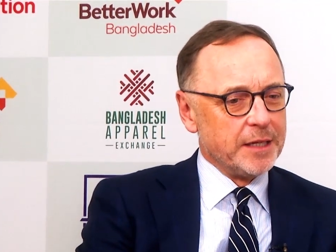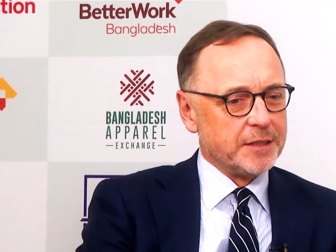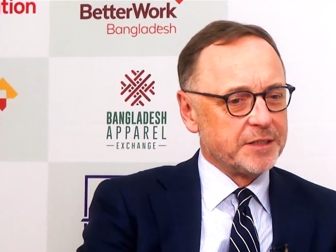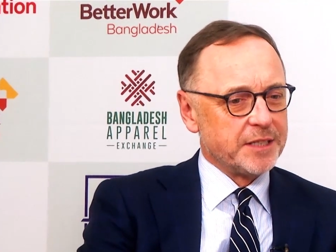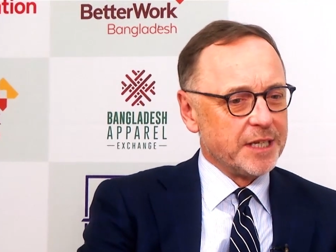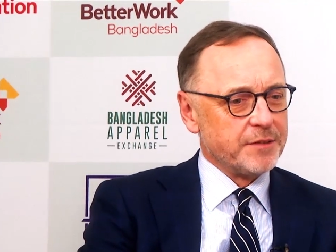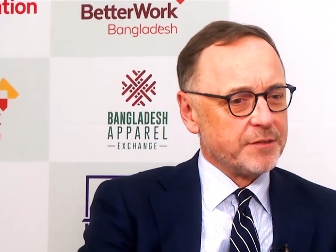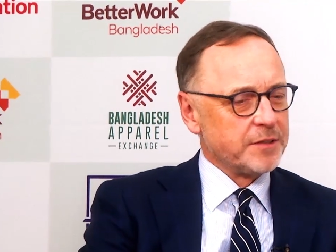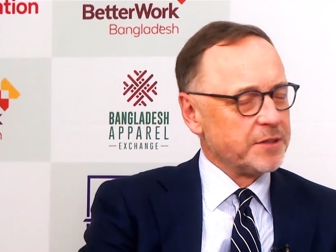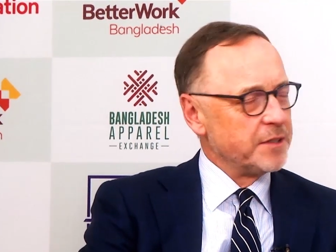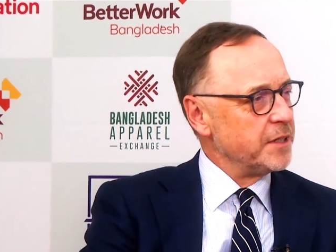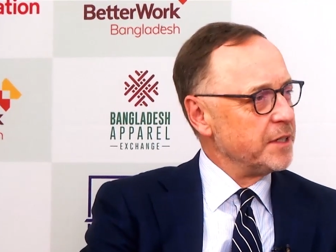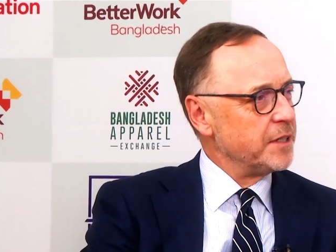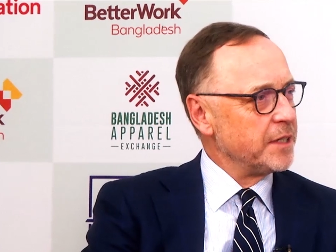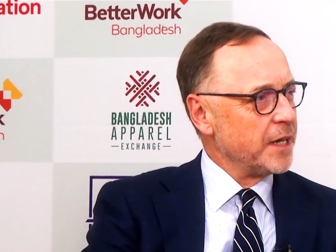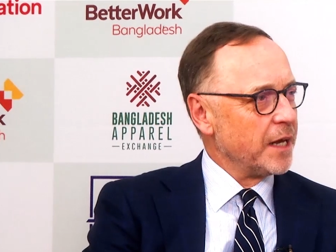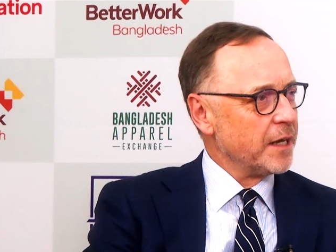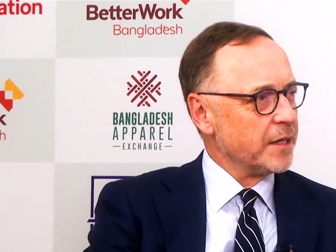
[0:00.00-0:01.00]

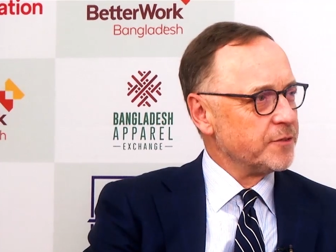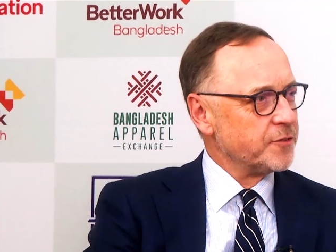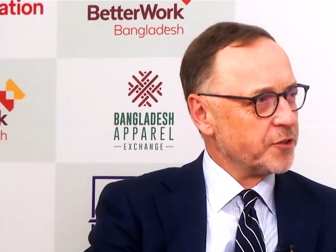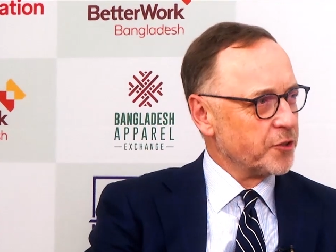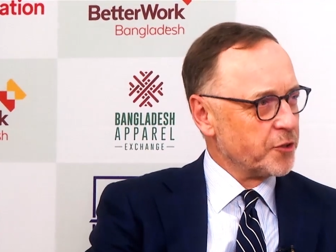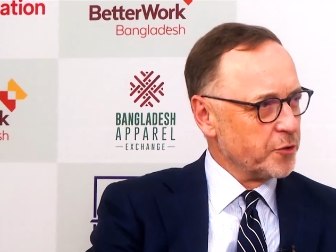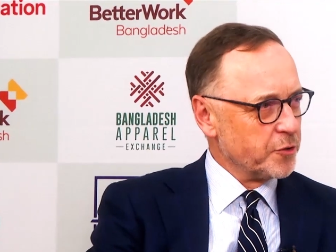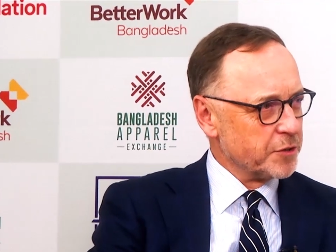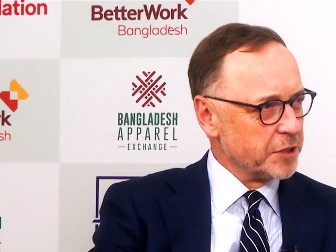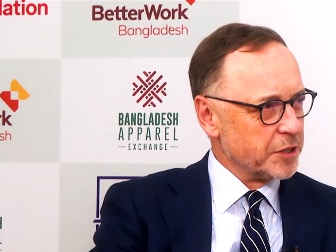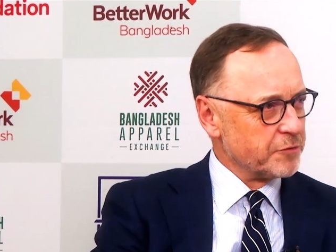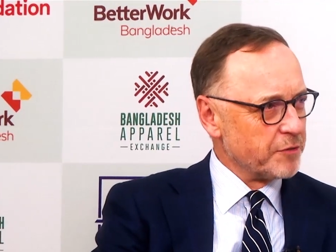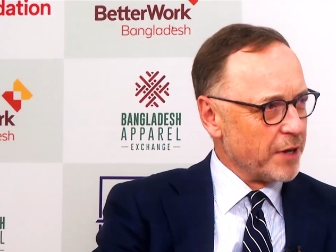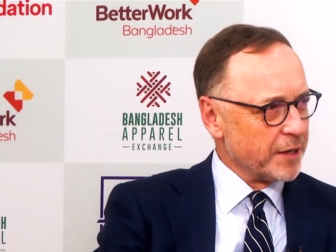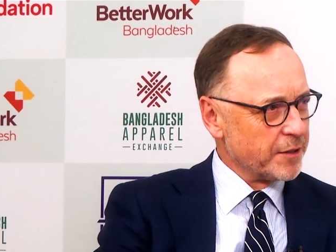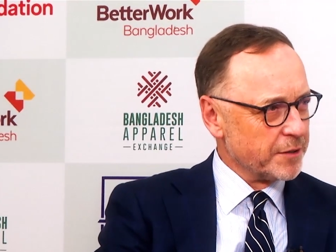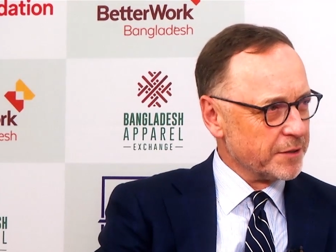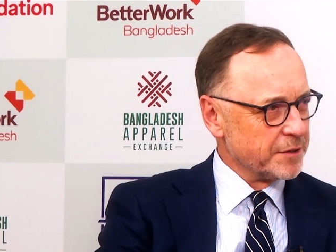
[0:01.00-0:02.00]
safety and security
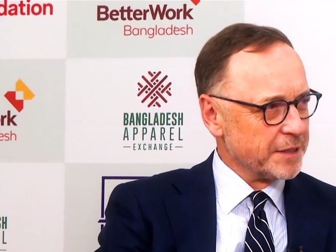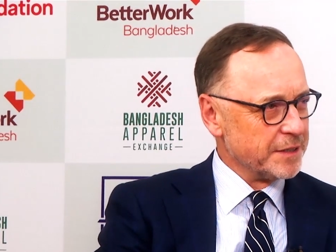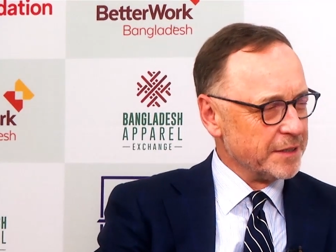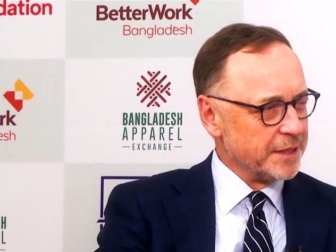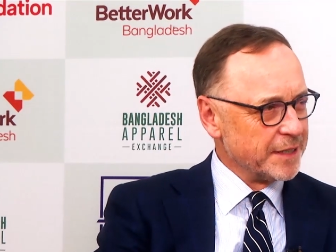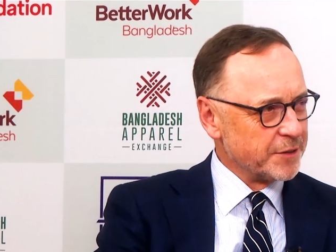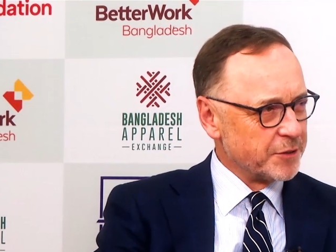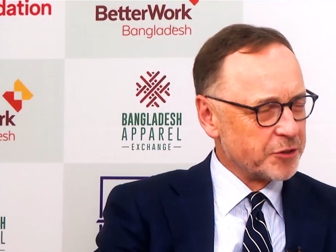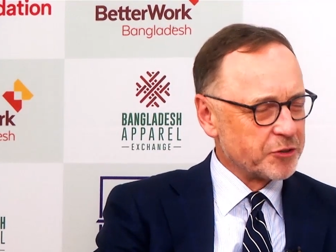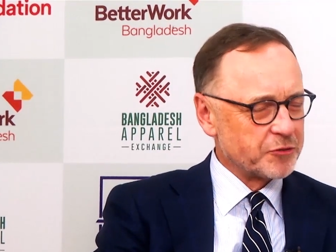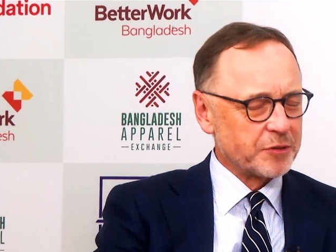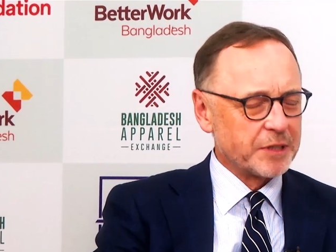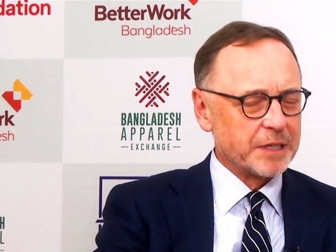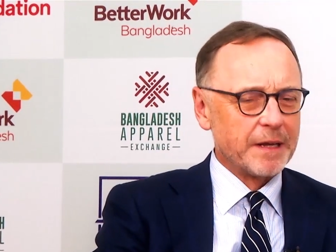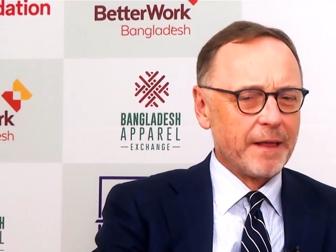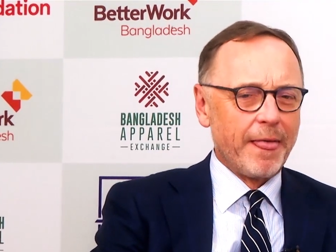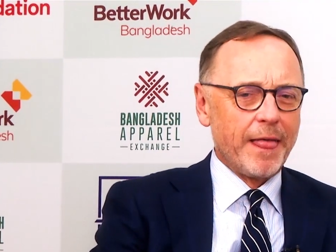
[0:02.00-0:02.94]
record in the industry.